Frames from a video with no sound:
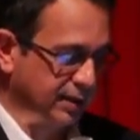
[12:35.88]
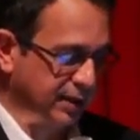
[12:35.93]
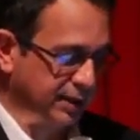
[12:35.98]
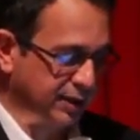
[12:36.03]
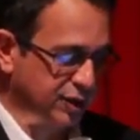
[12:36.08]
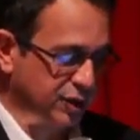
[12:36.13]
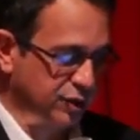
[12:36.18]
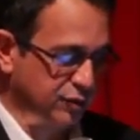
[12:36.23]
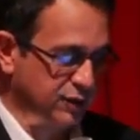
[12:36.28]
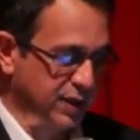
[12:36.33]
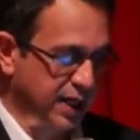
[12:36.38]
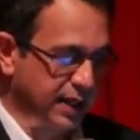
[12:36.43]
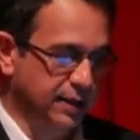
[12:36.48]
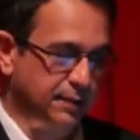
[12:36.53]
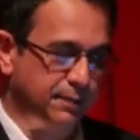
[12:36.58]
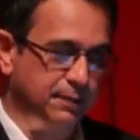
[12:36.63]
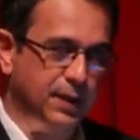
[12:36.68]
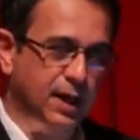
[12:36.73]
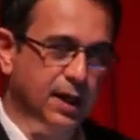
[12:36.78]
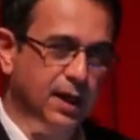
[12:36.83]

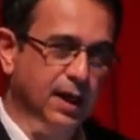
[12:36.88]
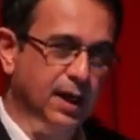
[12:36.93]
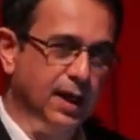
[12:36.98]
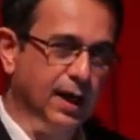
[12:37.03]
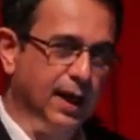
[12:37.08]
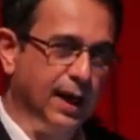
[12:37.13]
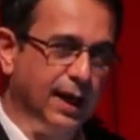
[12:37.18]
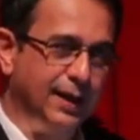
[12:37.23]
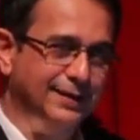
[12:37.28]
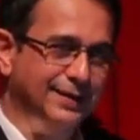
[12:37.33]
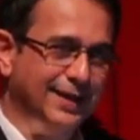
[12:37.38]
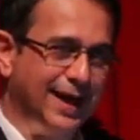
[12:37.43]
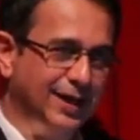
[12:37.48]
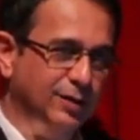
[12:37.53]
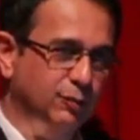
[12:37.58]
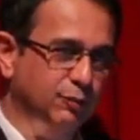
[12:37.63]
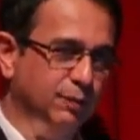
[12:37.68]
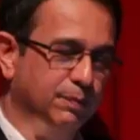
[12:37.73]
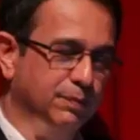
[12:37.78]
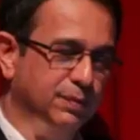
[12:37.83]
duodenum. And
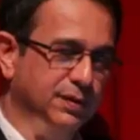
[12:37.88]
that